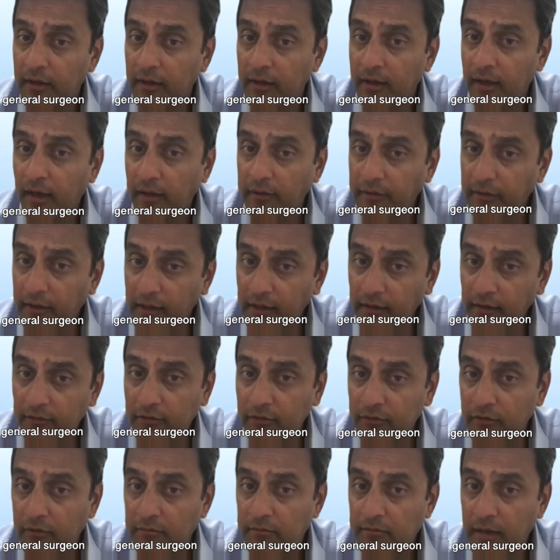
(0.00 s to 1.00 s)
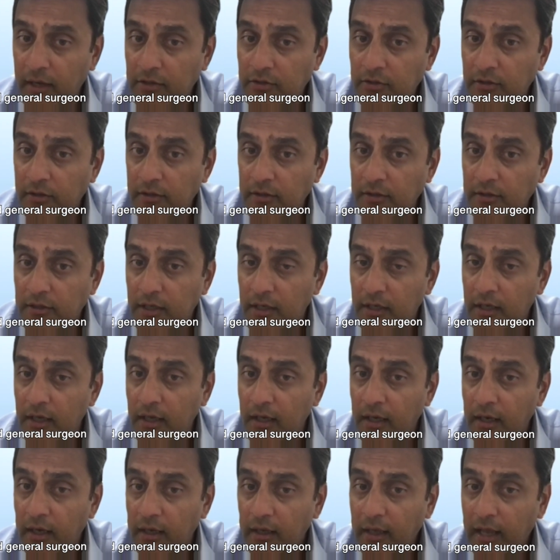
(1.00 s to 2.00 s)
And these sort of measures
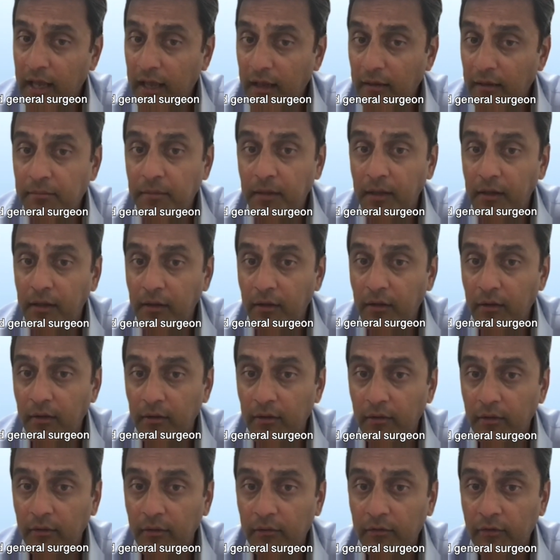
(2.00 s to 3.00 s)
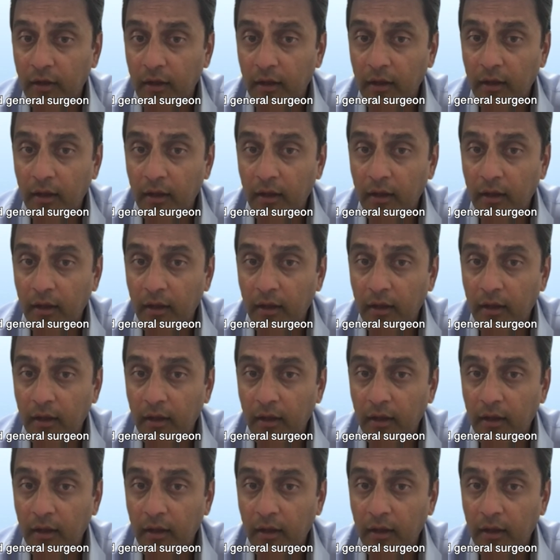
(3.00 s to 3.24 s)
can be used